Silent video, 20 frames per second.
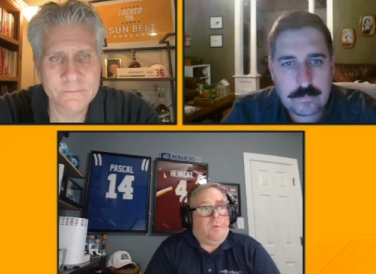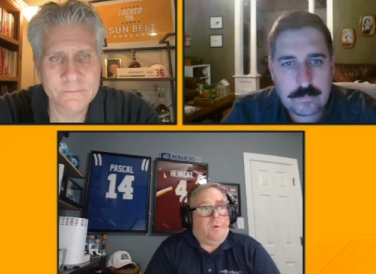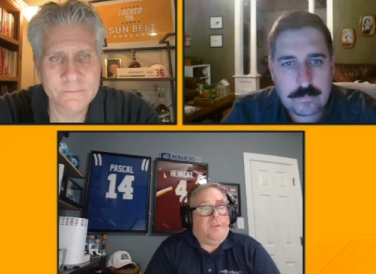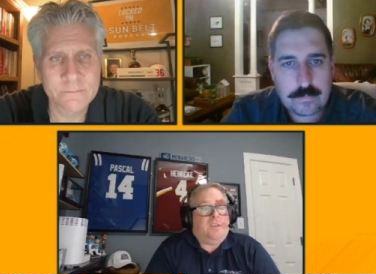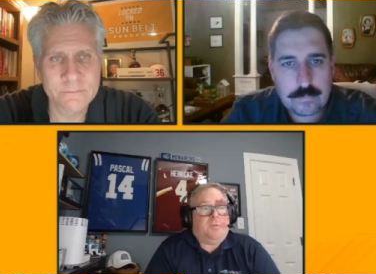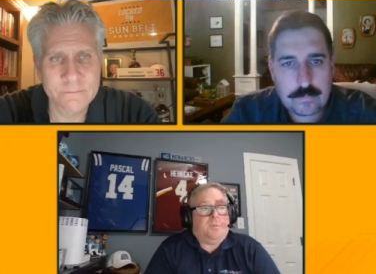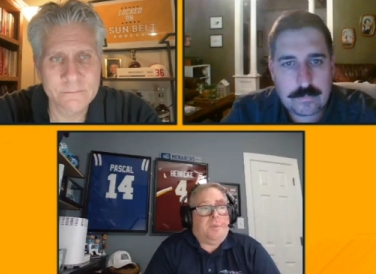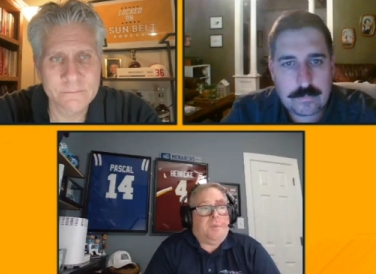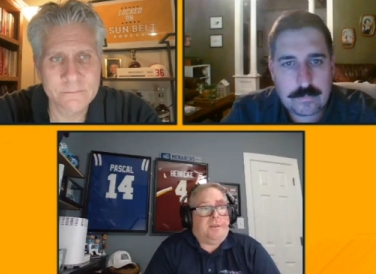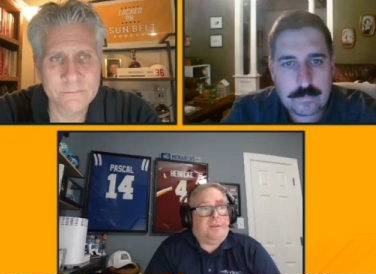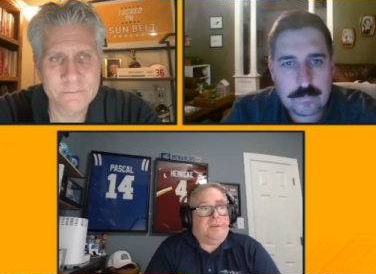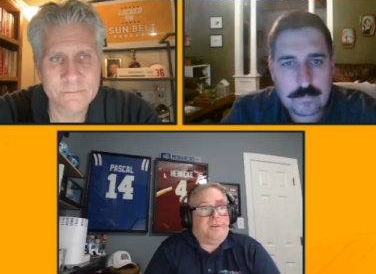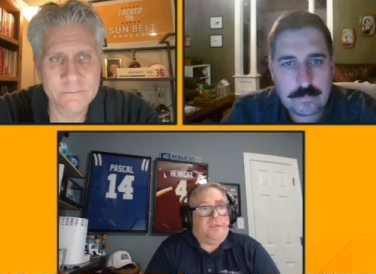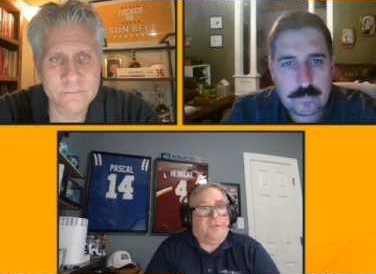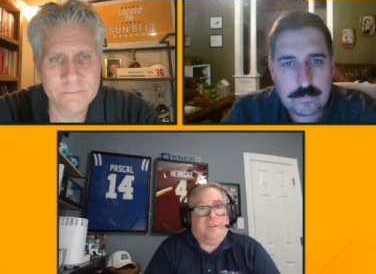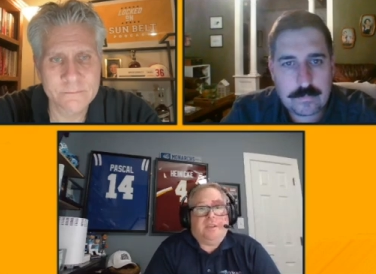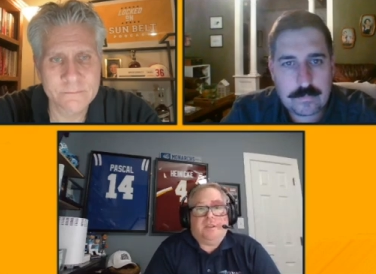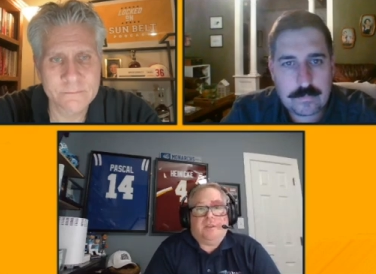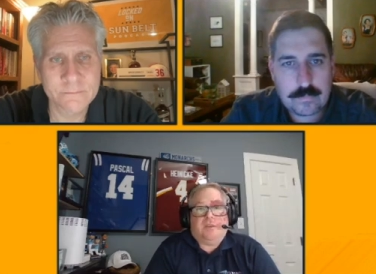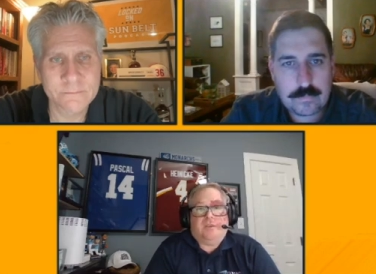Speaker 1: expect to
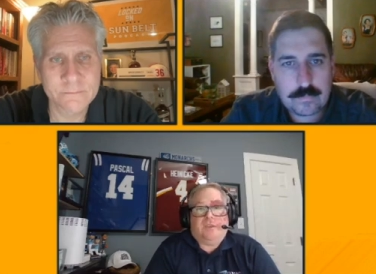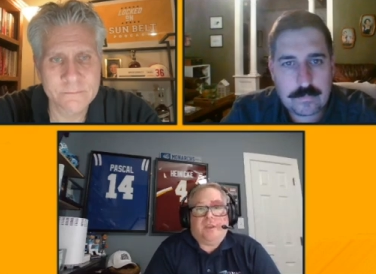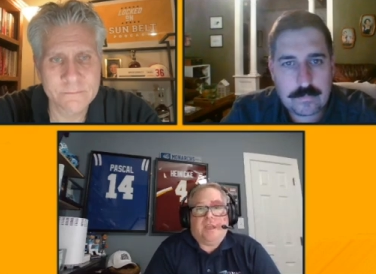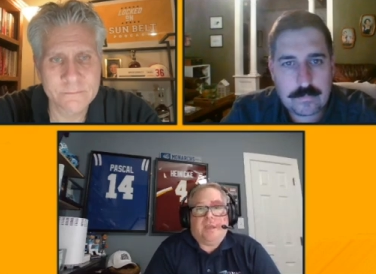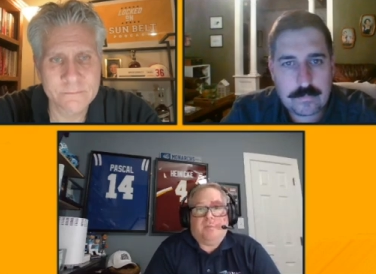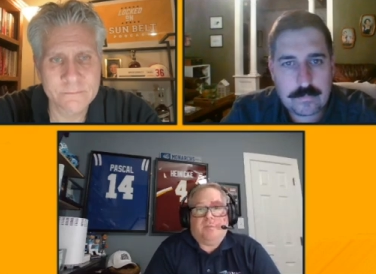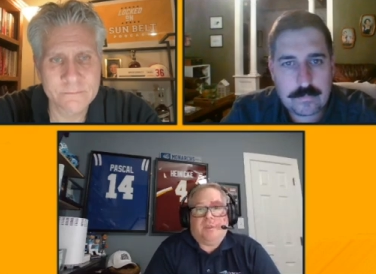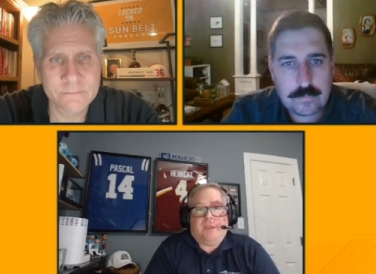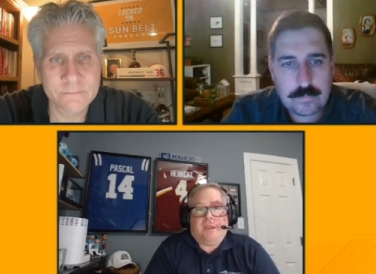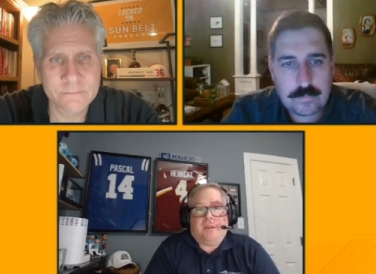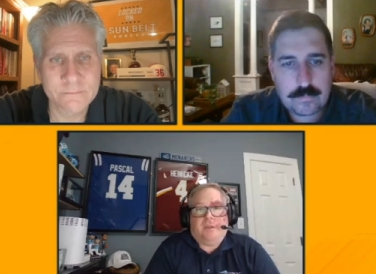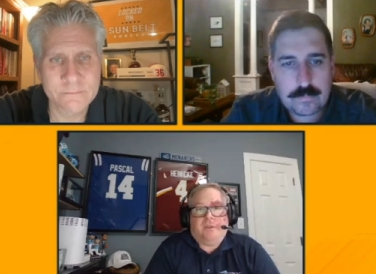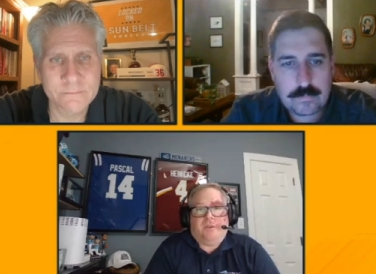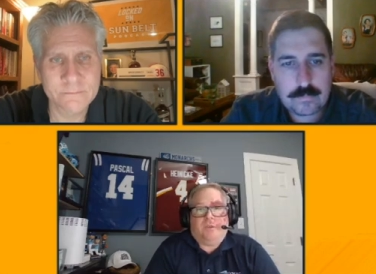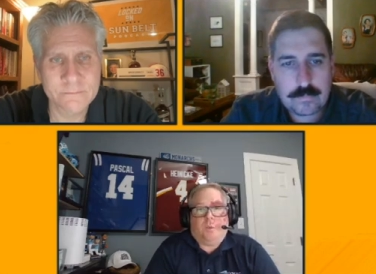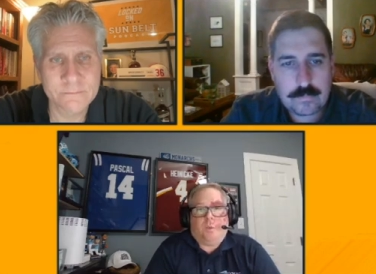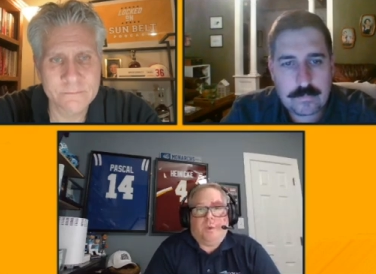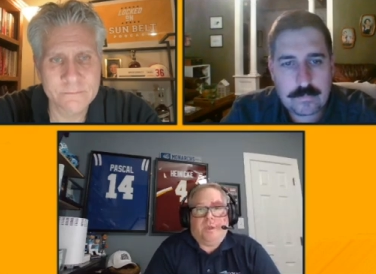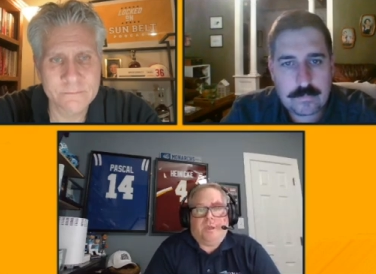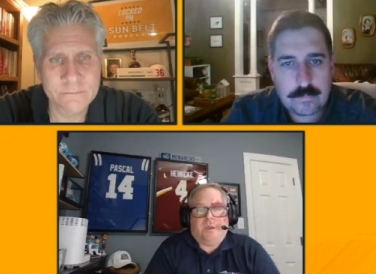see the same thing
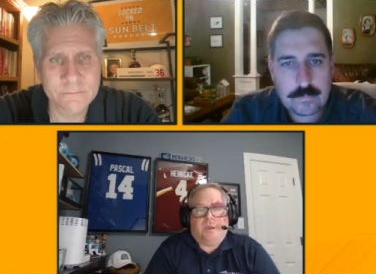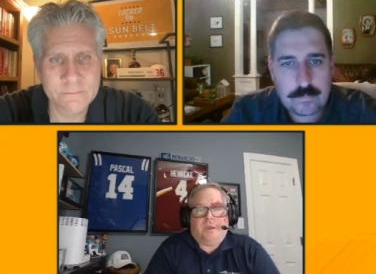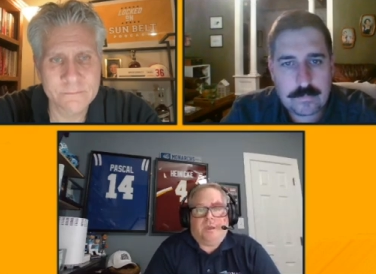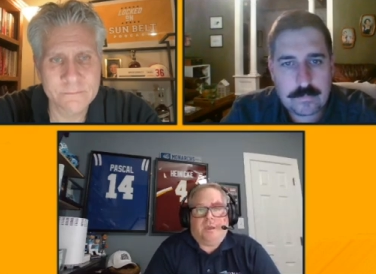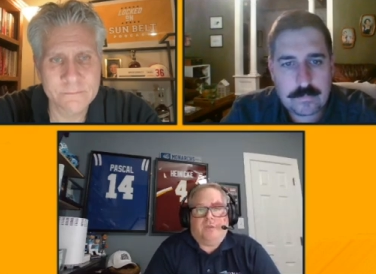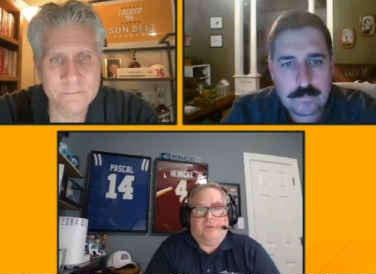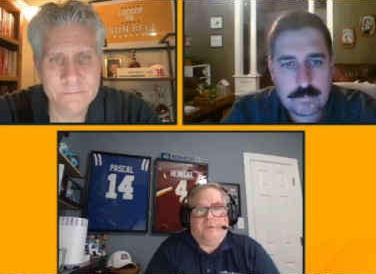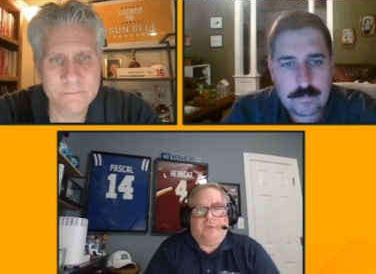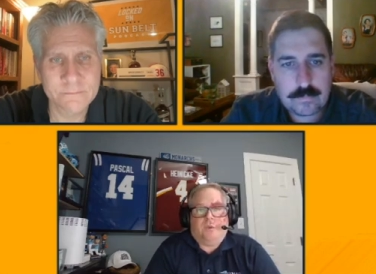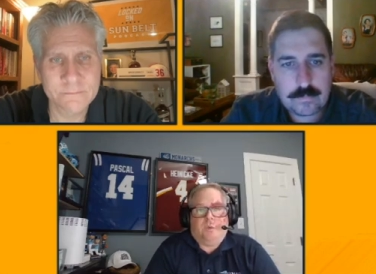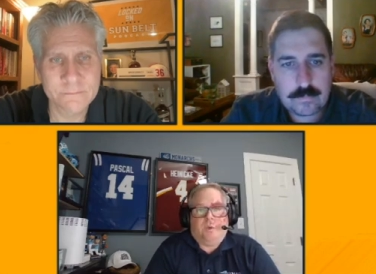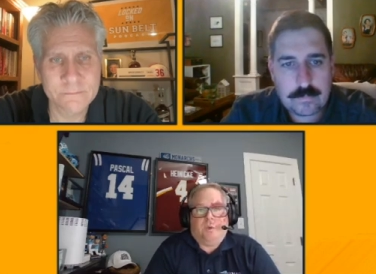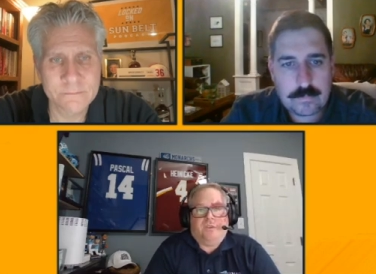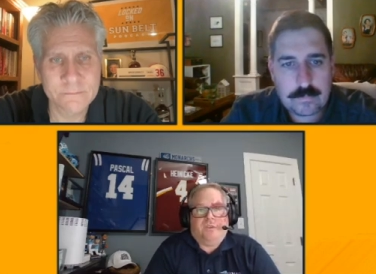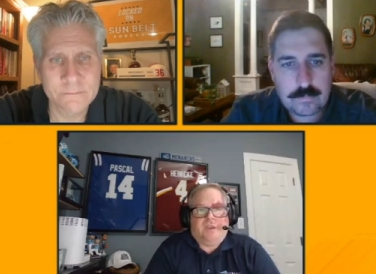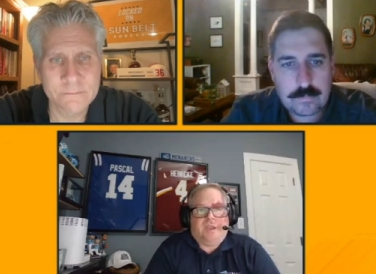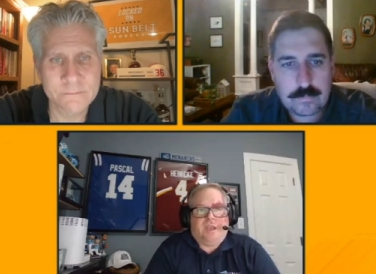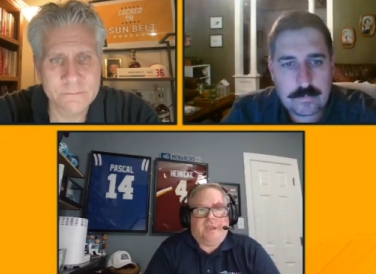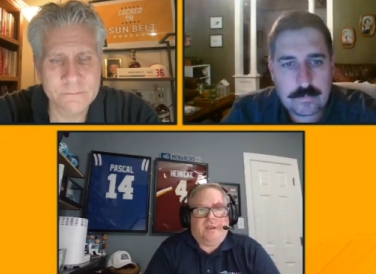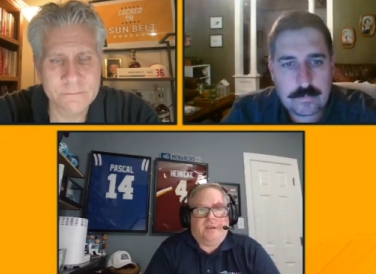this week against
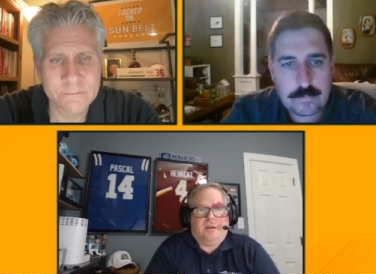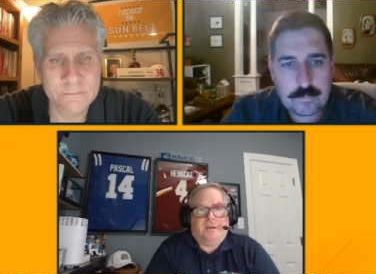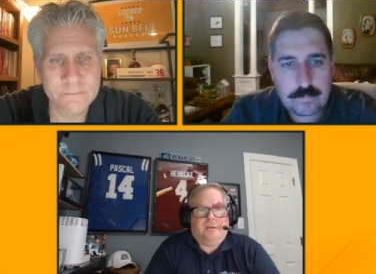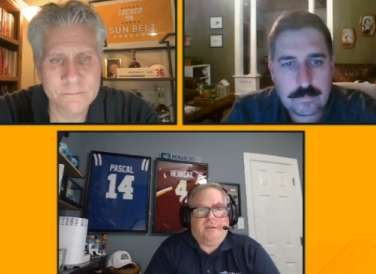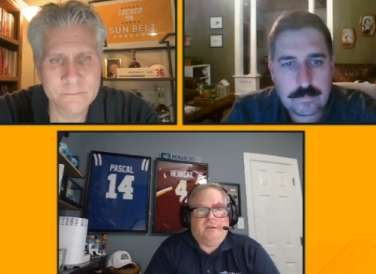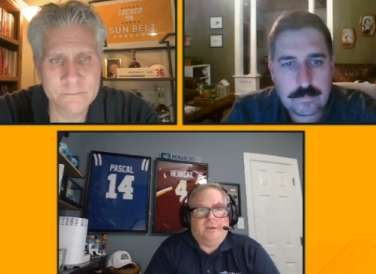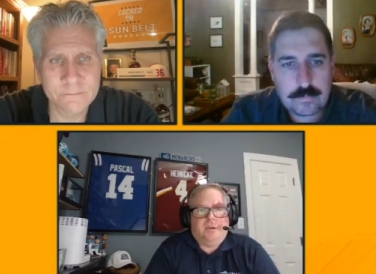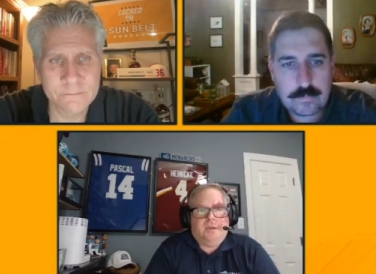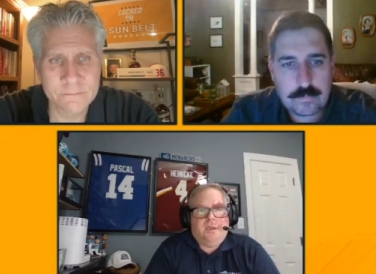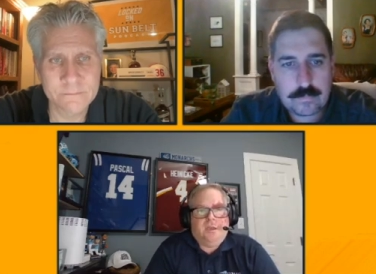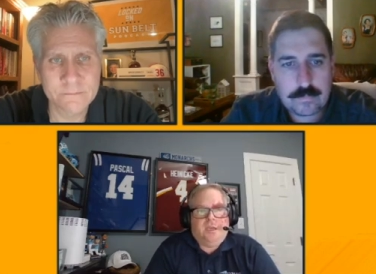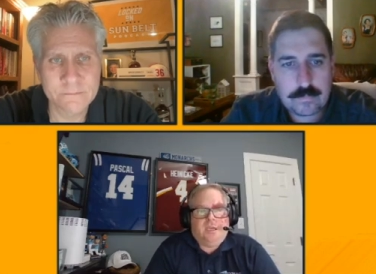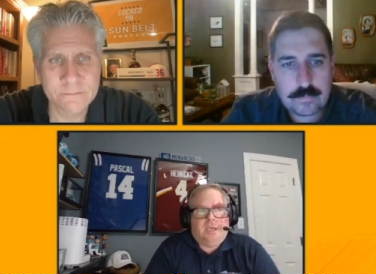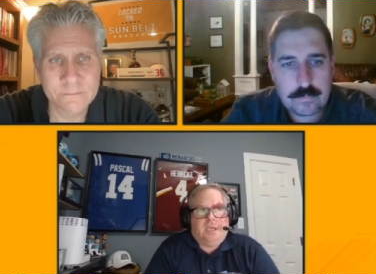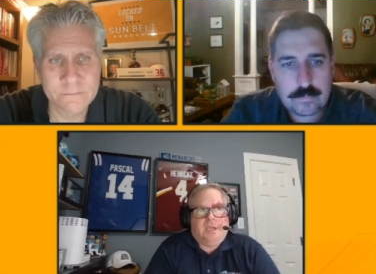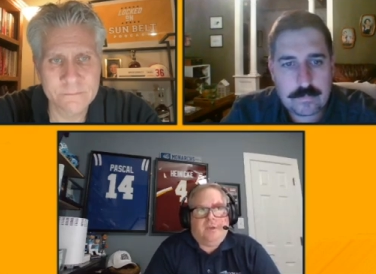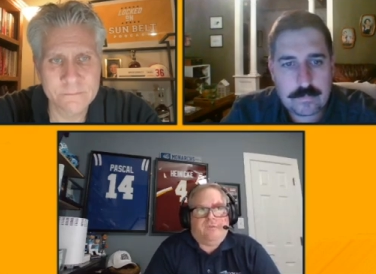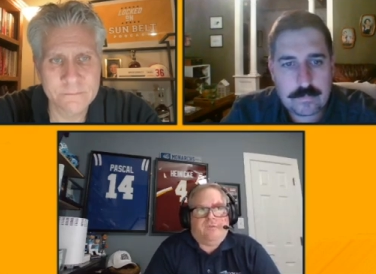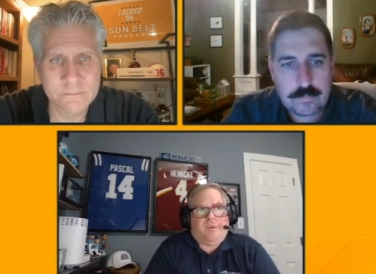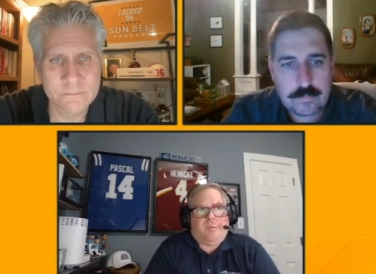Louisiana.
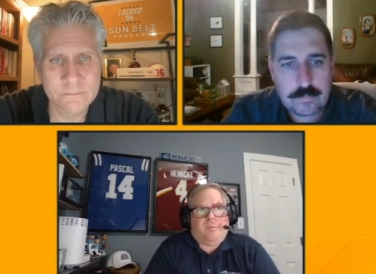If